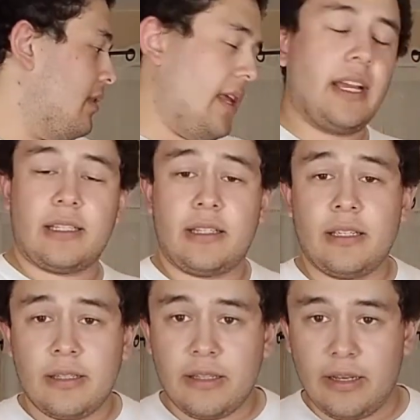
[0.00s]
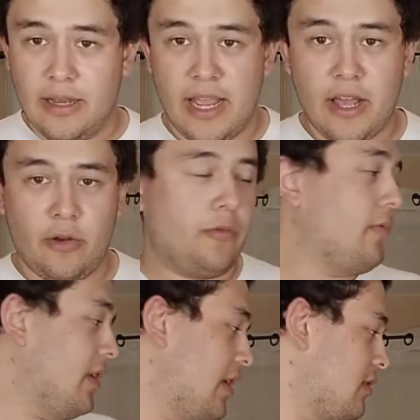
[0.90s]
Next, now
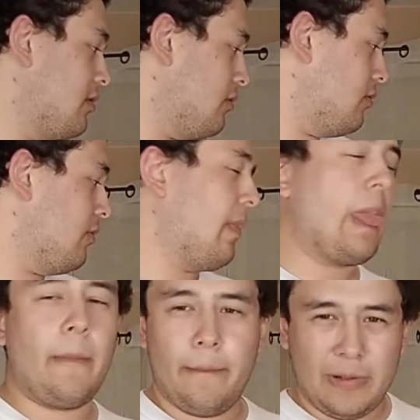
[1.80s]
we get to